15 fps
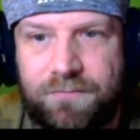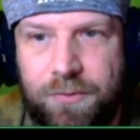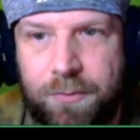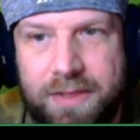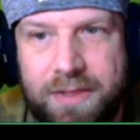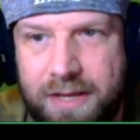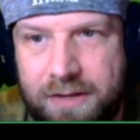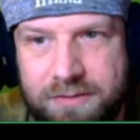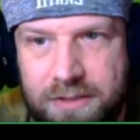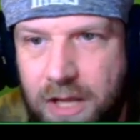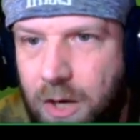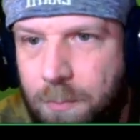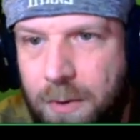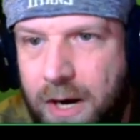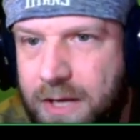
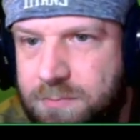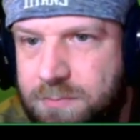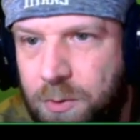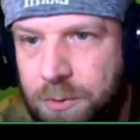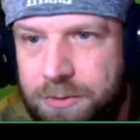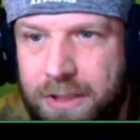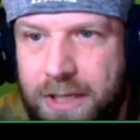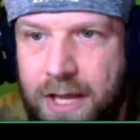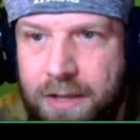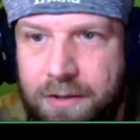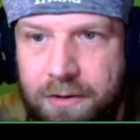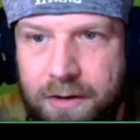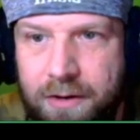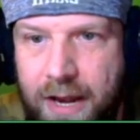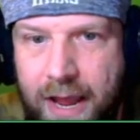$3,000 prize pool
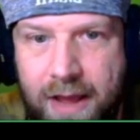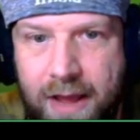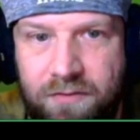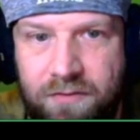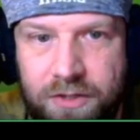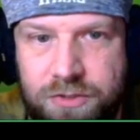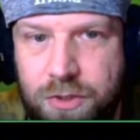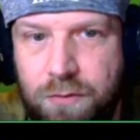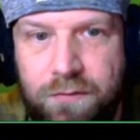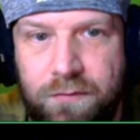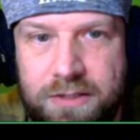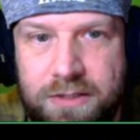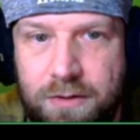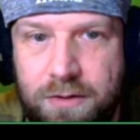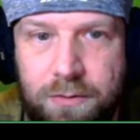together, and have a
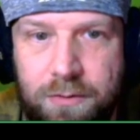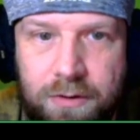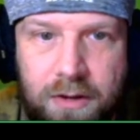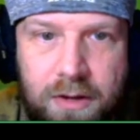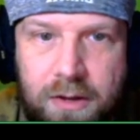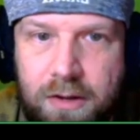2v2,